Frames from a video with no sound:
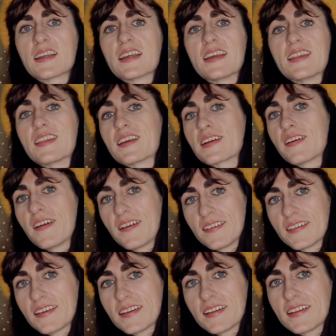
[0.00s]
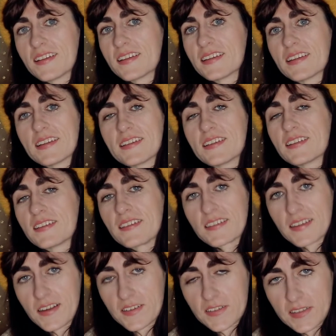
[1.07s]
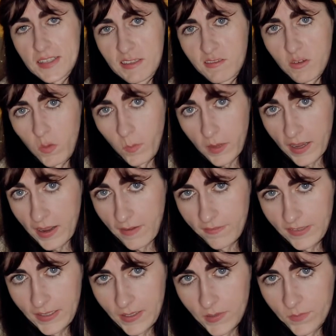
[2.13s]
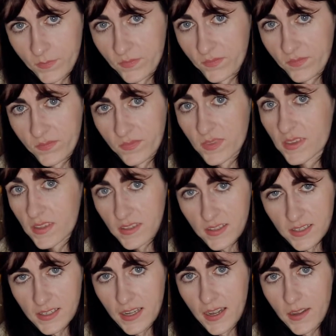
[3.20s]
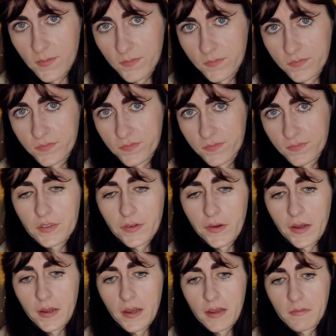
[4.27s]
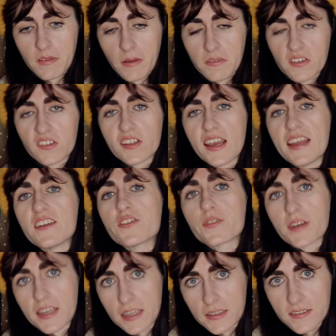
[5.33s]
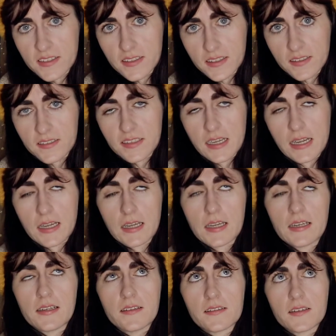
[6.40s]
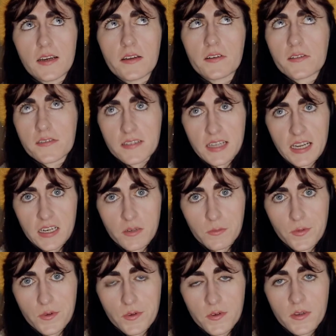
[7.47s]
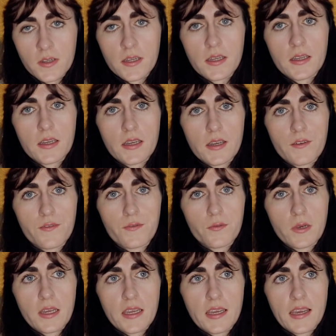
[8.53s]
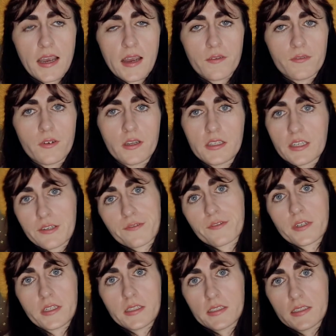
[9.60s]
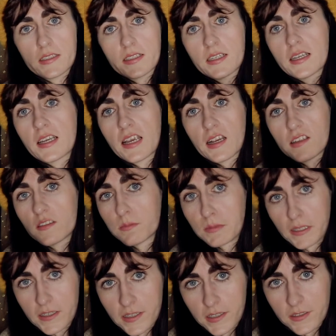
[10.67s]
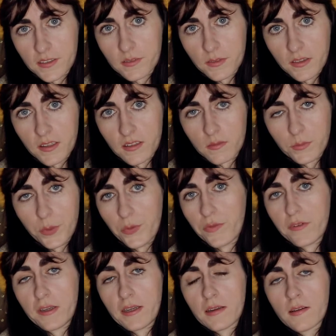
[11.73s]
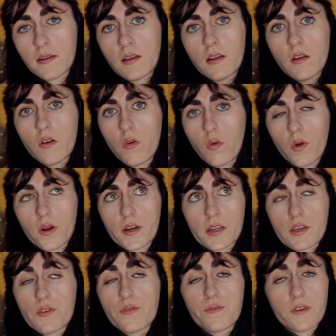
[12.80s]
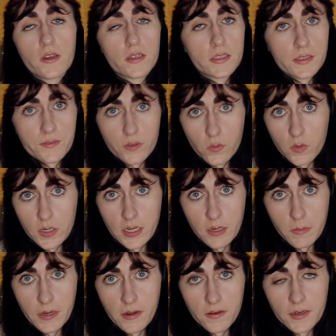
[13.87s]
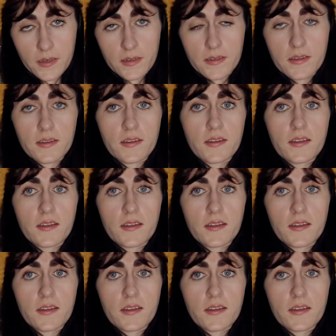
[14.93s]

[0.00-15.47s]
in the content and the discussion that we will be having today. So I'm just entering into this saying it is understandable if we have a different experience with this movie or you feel a different way about it.